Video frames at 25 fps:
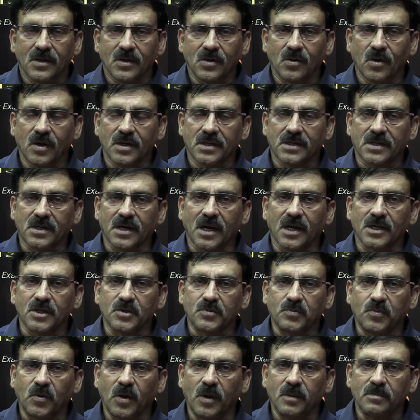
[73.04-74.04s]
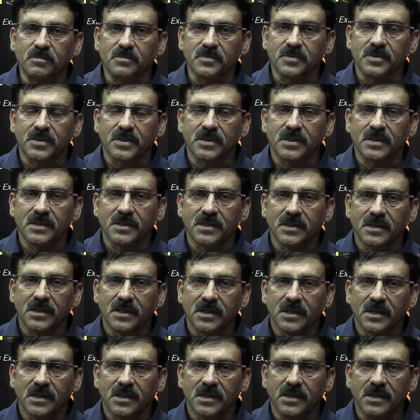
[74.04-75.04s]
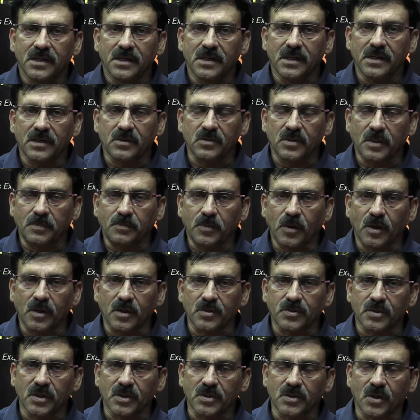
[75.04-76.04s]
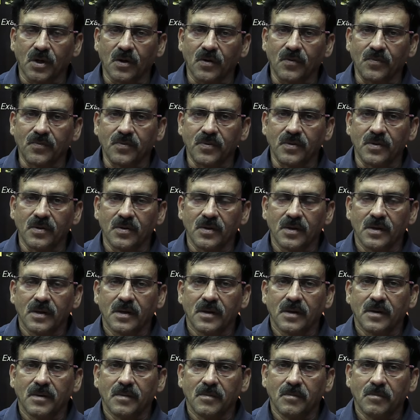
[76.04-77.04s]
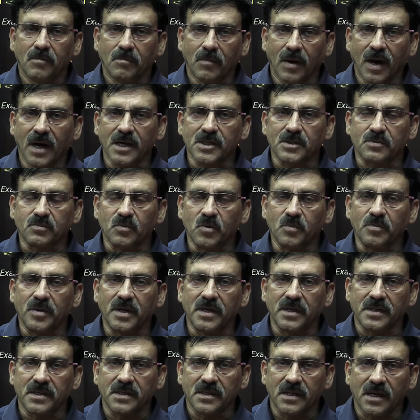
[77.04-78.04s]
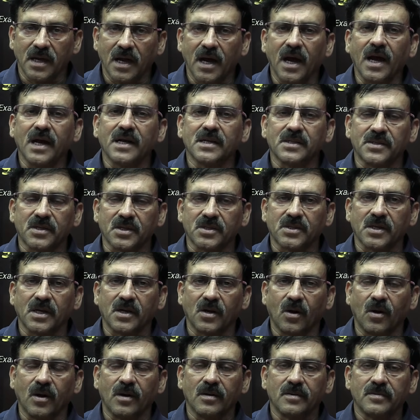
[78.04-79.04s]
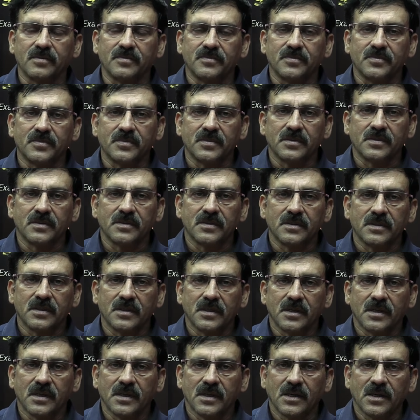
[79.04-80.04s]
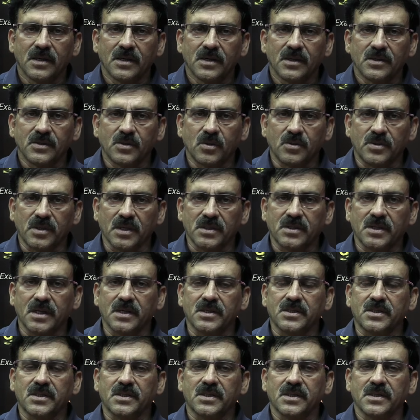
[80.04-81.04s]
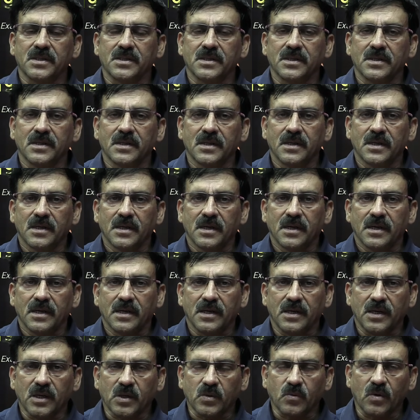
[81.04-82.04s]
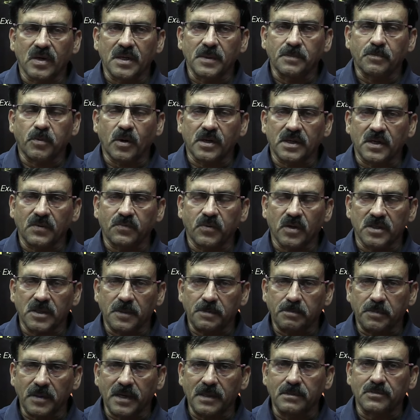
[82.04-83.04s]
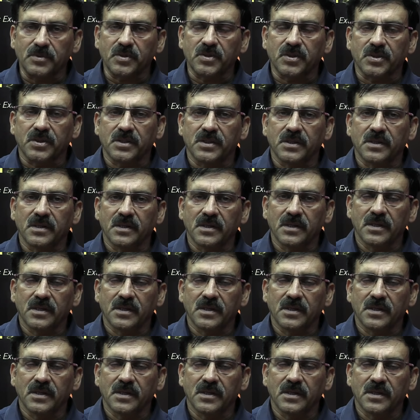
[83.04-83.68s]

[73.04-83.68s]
got transformed into the policies of mass movement and this and all. So this is equally important for the prelims,